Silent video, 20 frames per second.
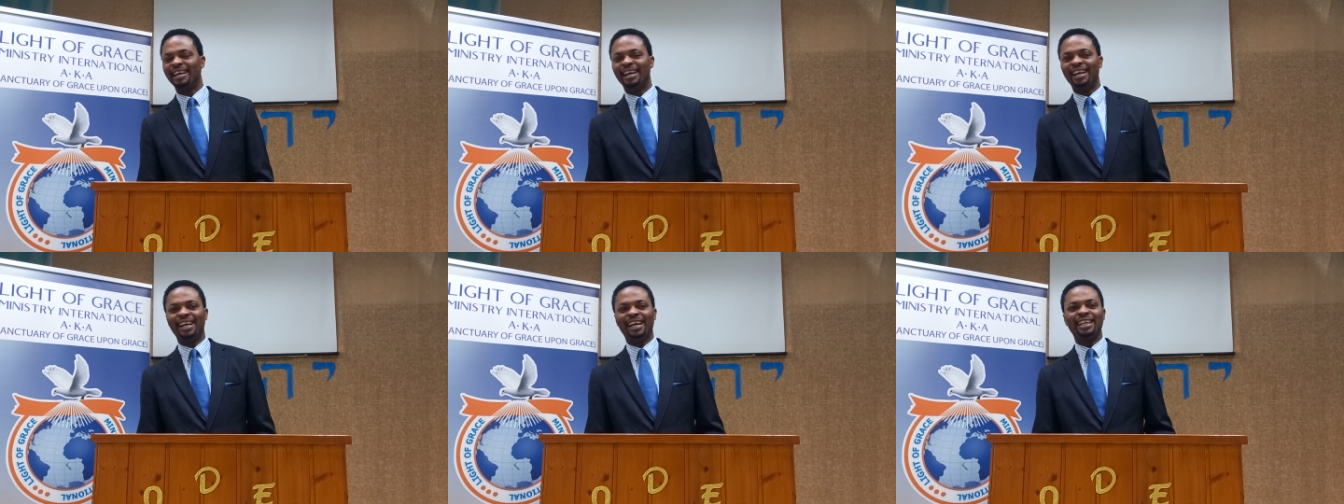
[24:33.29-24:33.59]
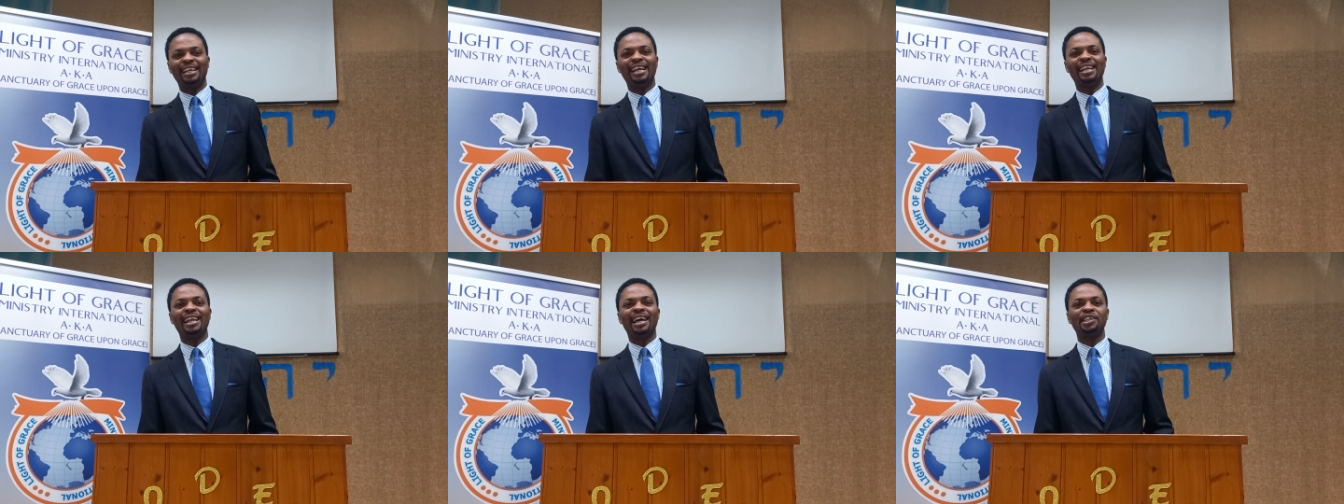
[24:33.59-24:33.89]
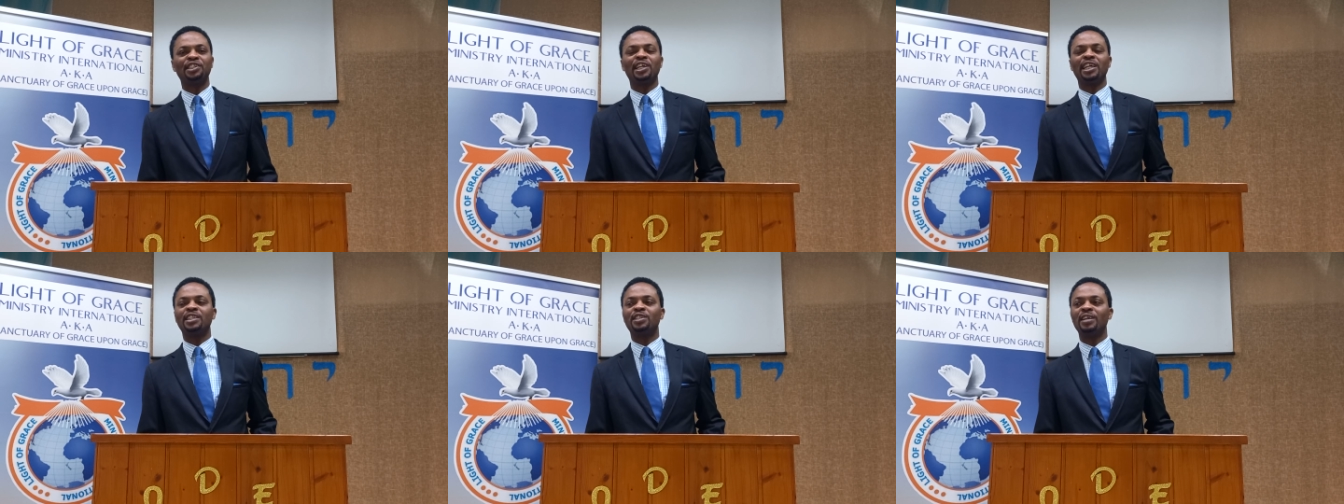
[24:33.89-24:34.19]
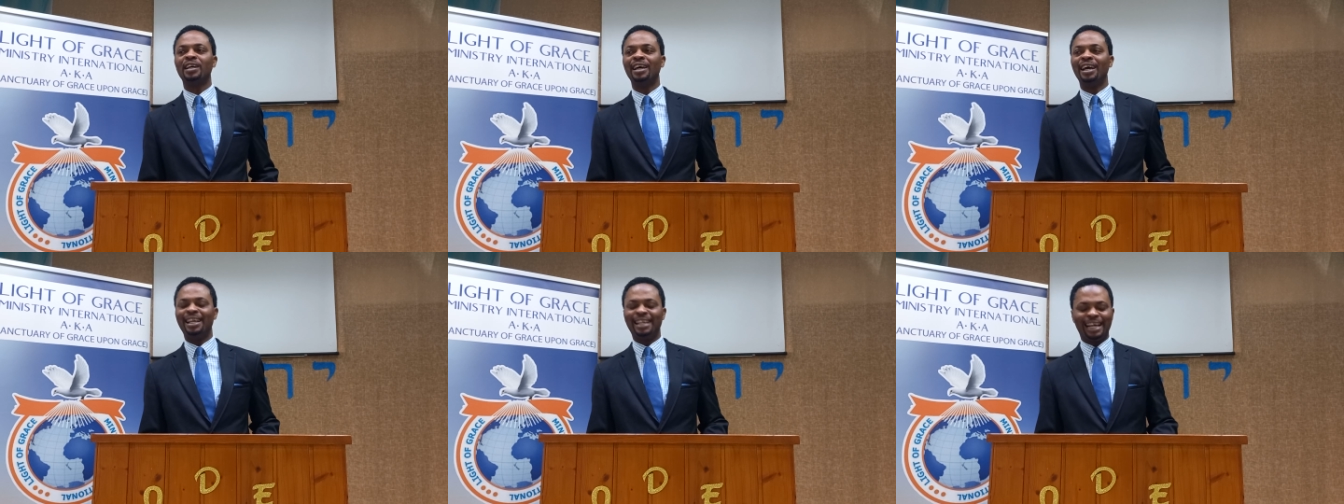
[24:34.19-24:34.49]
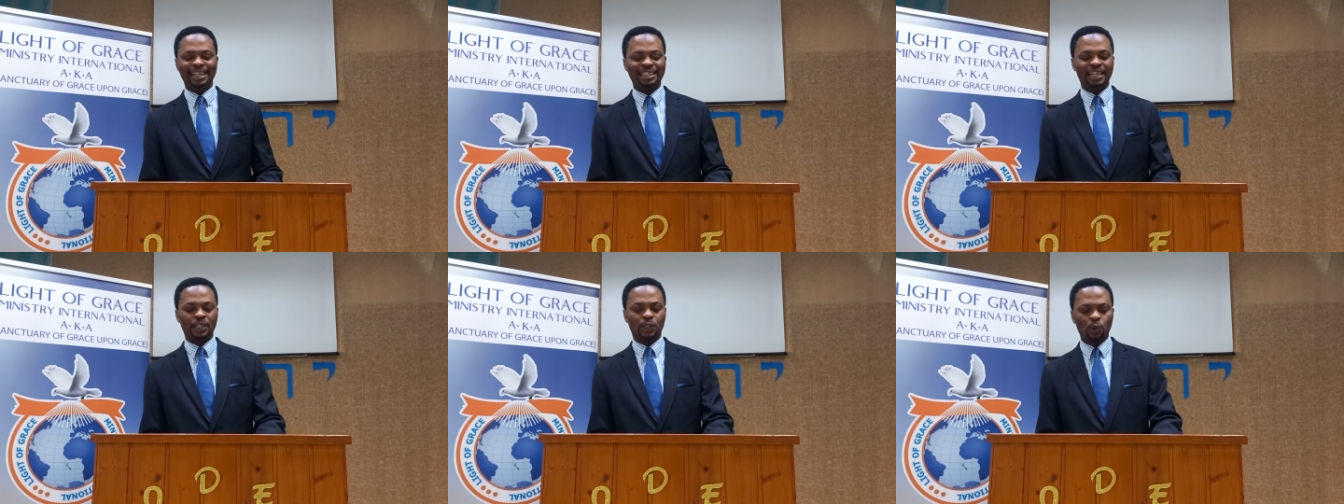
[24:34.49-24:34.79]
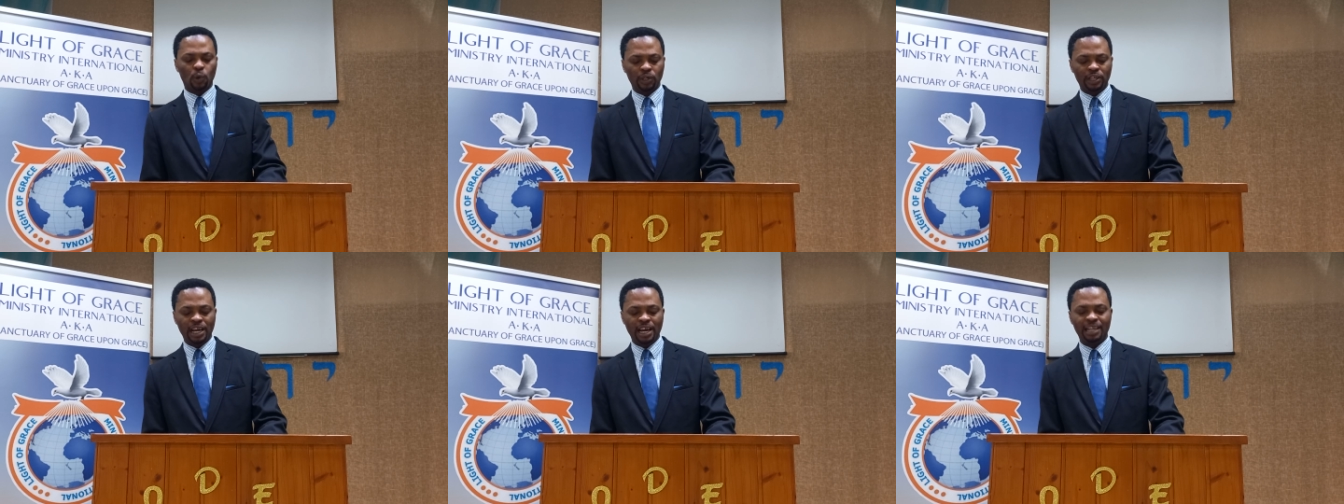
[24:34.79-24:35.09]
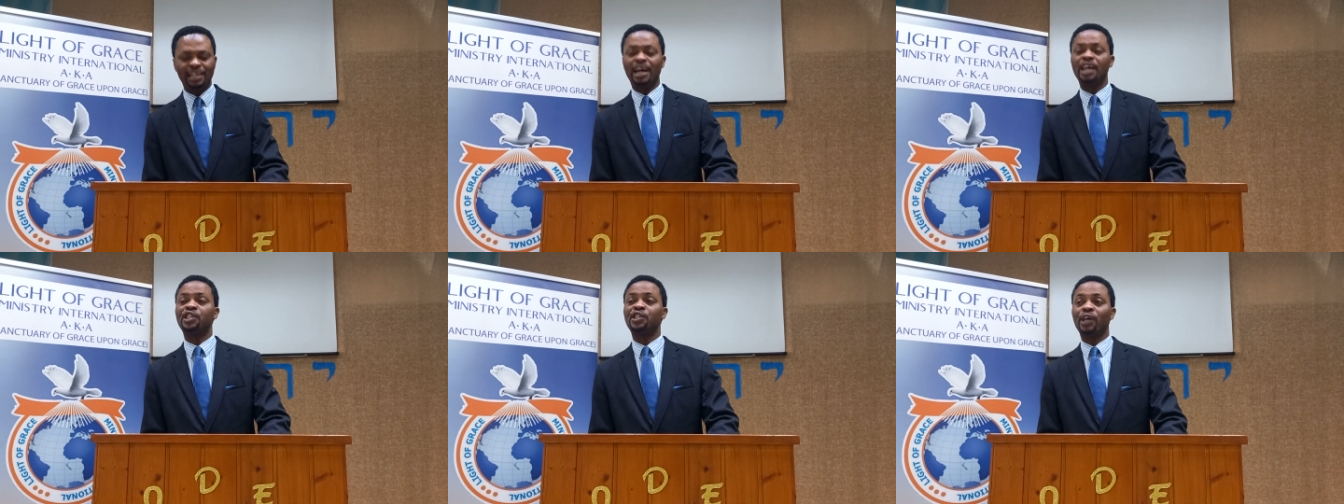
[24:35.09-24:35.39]
And Elisha, Elijah told
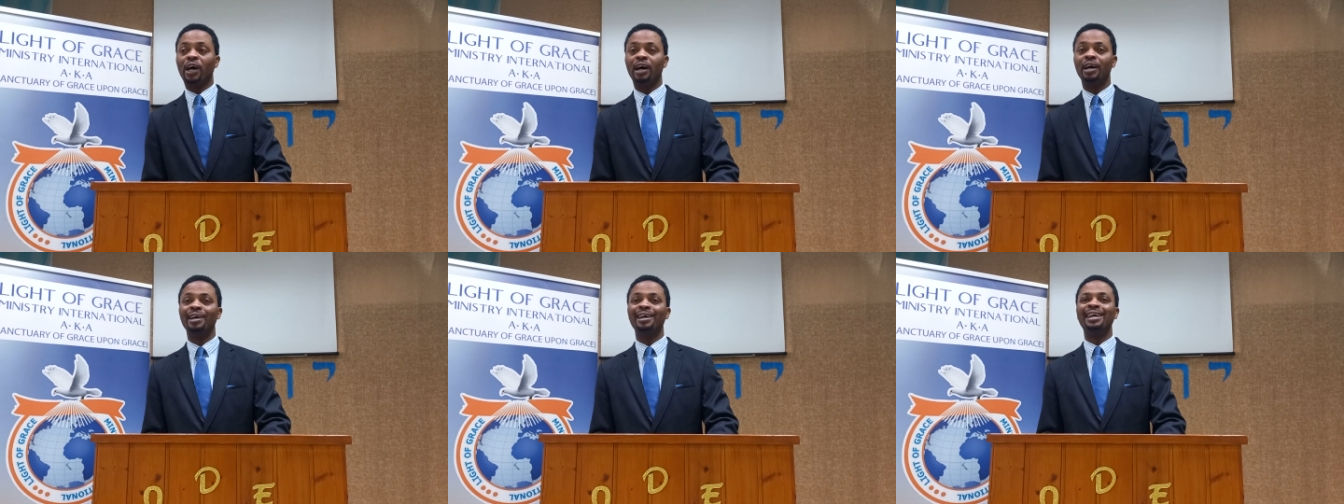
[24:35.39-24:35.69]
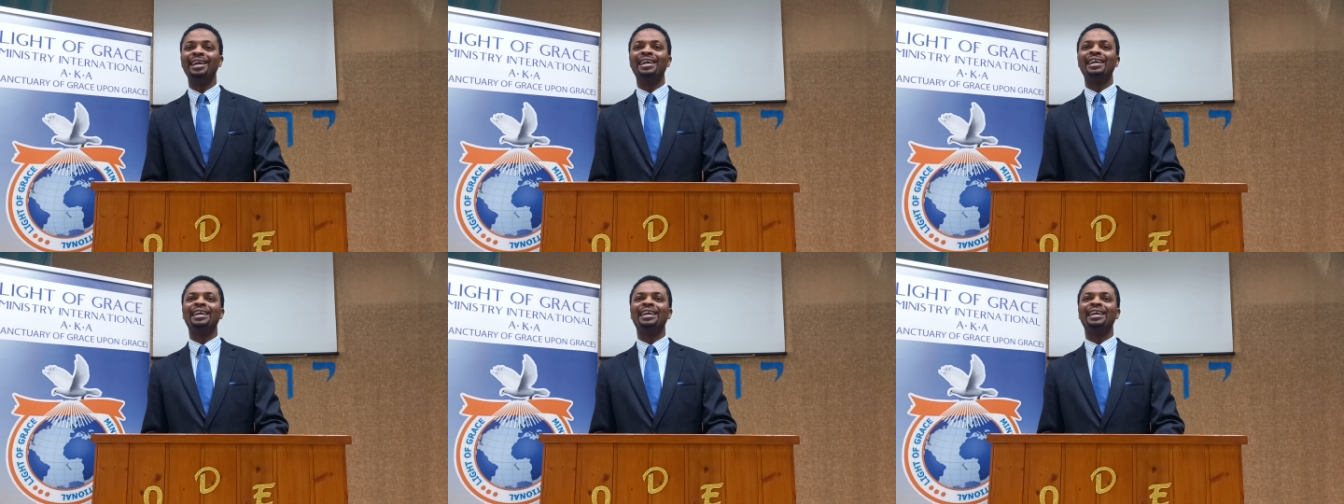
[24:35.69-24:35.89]
Elisha,